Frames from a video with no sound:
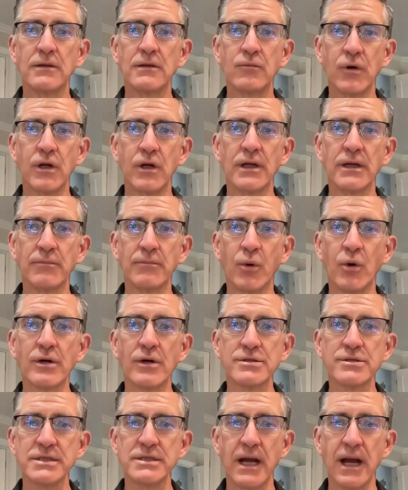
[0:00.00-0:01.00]
Really, it
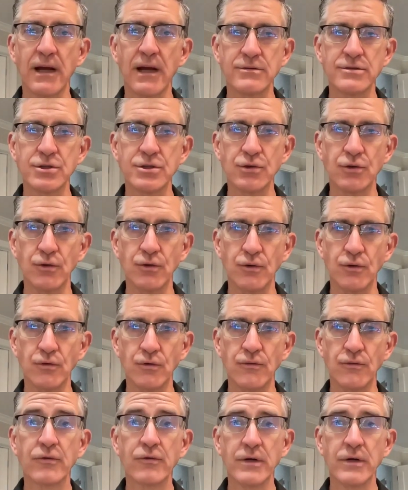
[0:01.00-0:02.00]
boils down
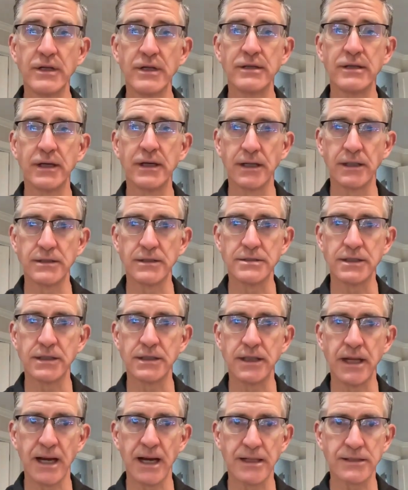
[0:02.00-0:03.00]
to three things,
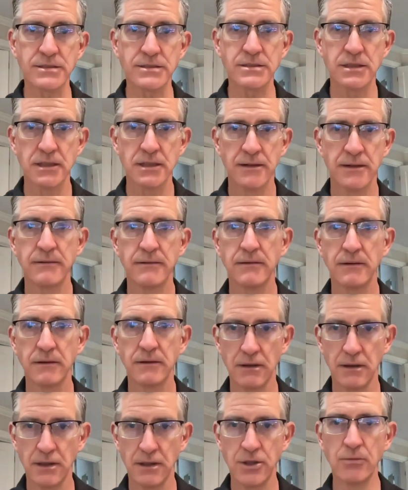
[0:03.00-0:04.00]
and that's
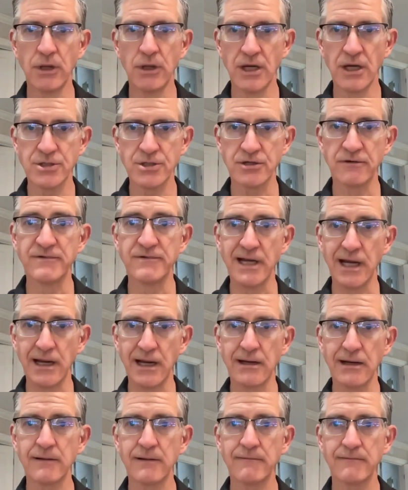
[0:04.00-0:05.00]
accumulation of
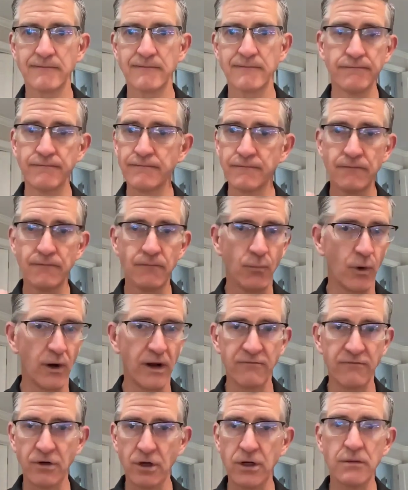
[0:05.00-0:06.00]
data,
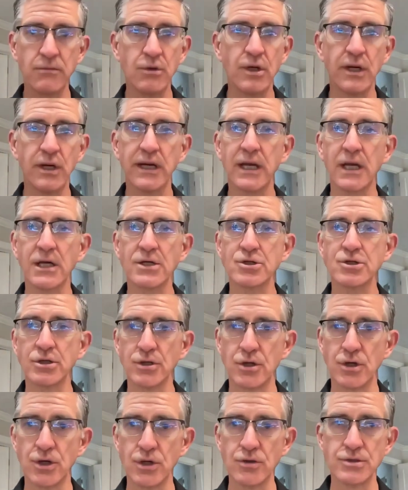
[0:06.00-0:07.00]
whatever
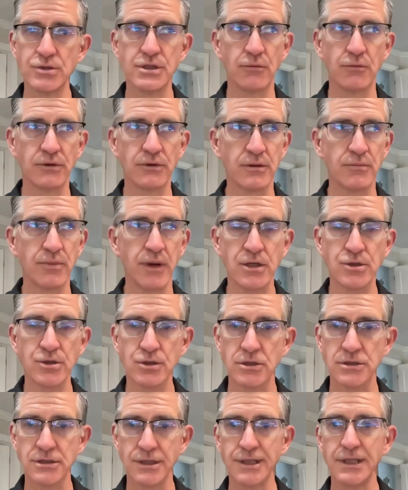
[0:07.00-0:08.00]
communication you're using with the
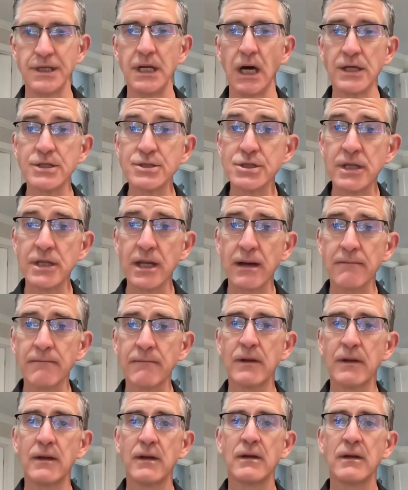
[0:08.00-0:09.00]
patient to nudge
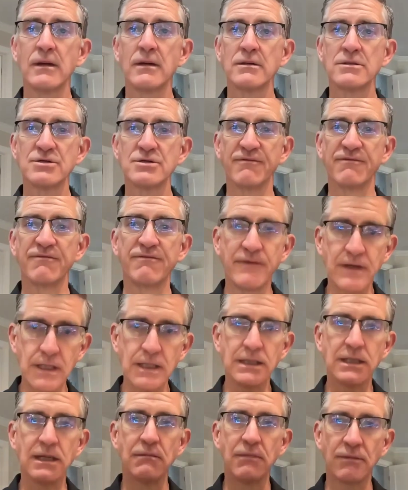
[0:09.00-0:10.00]
them, to
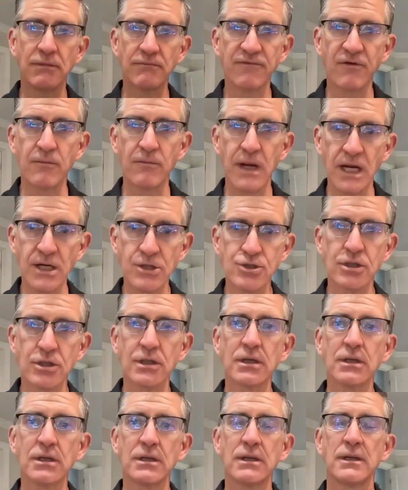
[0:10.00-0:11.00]
feed them
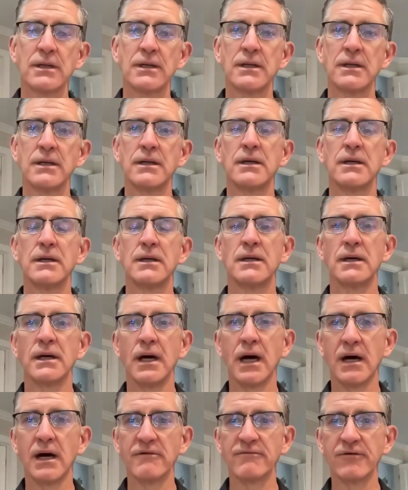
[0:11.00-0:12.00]
information
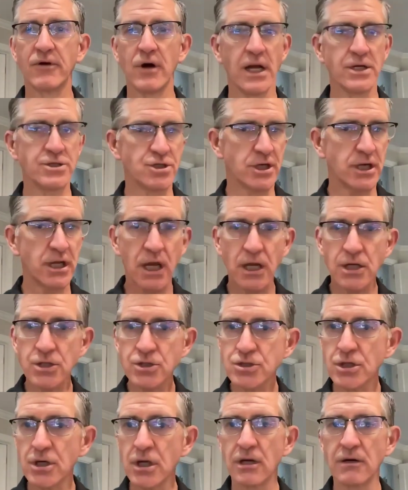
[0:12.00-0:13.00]
for
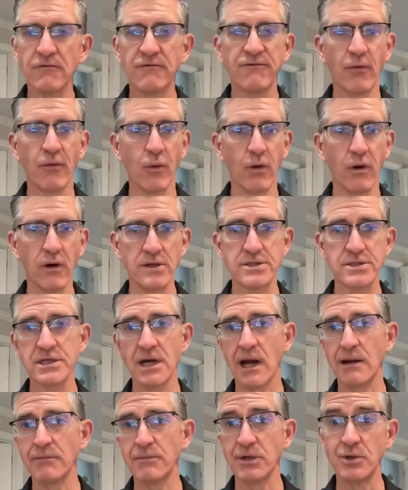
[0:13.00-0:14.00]
education, for it's
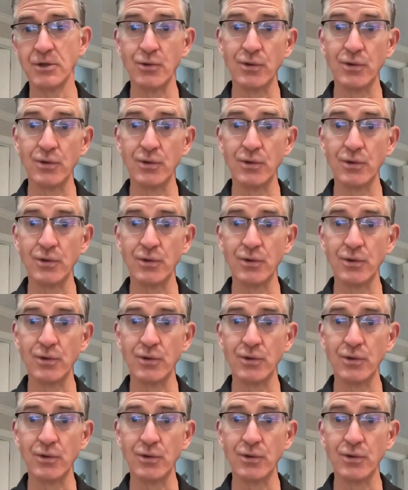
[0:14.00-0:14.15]
time to